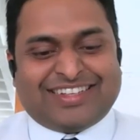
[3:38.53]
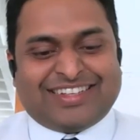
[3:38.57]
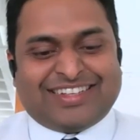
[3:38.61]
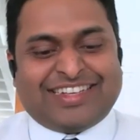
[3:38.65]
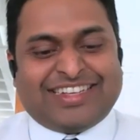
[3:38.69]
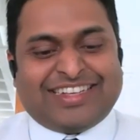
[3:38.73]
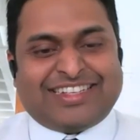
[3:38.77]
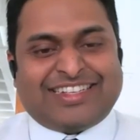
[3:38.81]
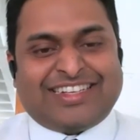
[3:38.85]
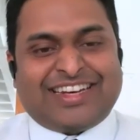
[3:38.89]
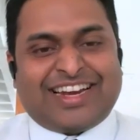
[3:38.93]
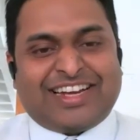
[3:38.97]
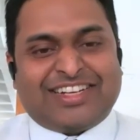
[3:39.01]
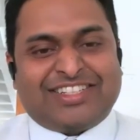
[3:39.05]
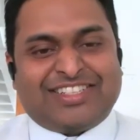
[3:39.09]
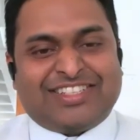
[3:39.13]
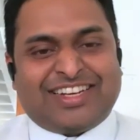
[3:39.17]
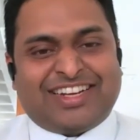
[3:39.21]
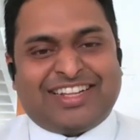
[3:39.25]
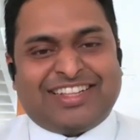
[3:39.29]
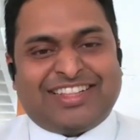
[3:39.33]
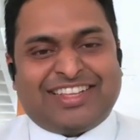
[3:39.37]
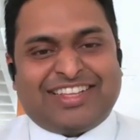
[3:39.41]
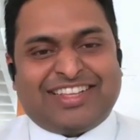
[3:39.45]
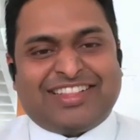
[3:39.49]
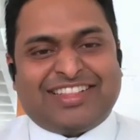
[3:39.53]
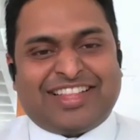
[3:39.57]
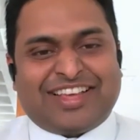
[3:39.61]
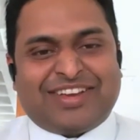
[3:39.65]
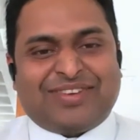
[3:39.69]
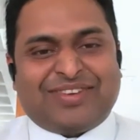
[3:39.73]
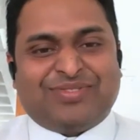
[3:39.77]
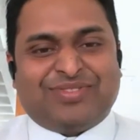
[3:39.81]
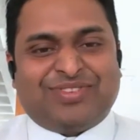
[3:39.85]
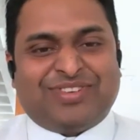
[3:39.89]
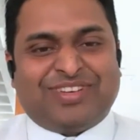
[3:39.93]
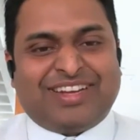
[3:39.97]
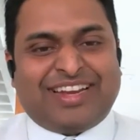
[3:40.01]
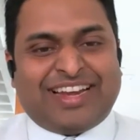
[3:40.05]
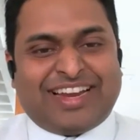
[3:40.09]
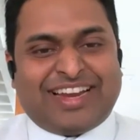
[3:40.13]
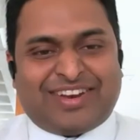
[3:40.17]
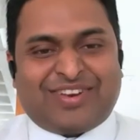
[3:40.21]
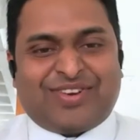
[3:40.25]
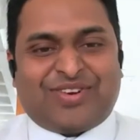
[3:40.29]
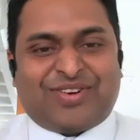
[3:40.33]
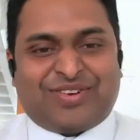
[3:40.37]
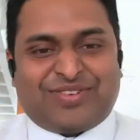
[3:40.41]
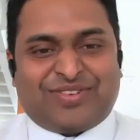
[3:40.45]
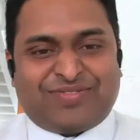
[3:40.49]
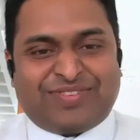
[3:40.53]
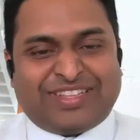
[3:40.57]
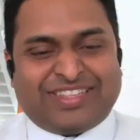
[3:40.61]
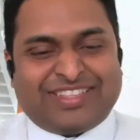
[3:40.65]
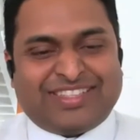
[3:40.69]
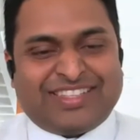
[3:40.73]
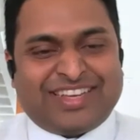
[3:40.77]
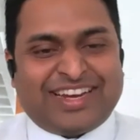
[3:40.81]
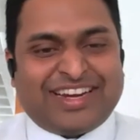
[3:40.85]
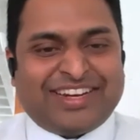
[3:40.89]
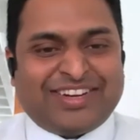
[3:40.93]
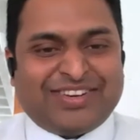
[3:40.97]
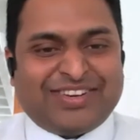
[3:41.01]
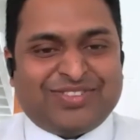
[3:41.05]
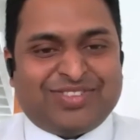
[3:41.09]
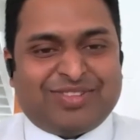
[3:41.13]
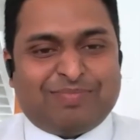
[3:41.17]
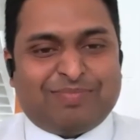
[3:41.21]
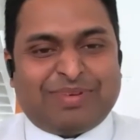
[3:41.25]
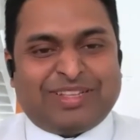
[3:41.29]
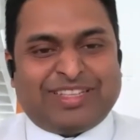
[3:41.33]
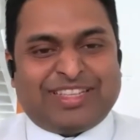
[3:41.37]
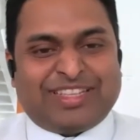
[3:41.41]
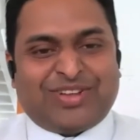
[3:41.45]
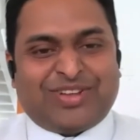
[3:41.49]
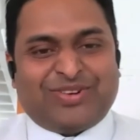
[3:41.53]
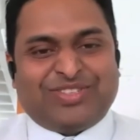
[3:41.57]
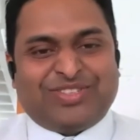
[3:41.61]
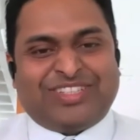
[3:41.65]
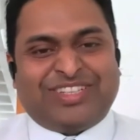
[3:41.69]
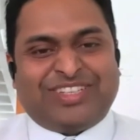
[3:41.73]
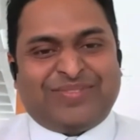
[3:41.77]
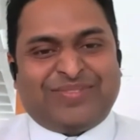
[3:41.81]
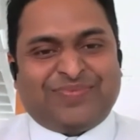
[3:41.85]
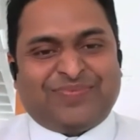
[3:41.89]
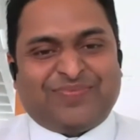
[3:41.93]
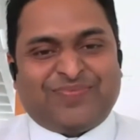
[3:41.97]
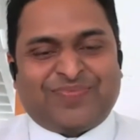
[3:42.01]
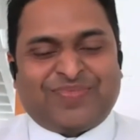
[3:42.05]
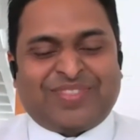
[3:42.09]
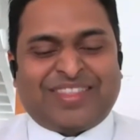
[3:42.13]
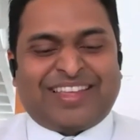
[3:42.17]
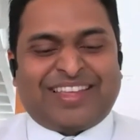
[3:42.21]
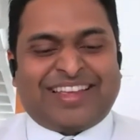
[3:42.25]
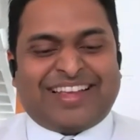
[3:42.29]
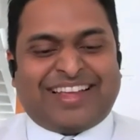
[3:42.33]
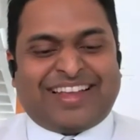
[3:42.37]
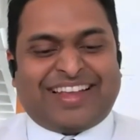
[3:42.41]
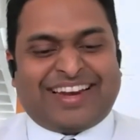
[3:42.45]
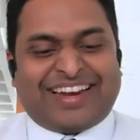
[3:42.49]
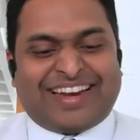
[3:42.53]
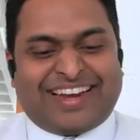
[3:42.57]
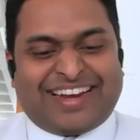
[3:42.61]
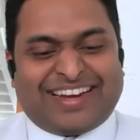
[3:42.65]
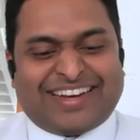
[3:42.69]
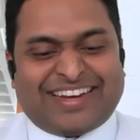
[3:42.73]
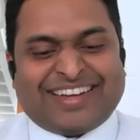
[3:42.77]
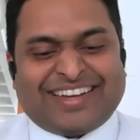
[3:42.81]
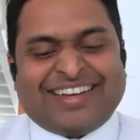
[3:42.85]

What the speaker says: interaction, I think they would get a lot of insight into the pathology. Right.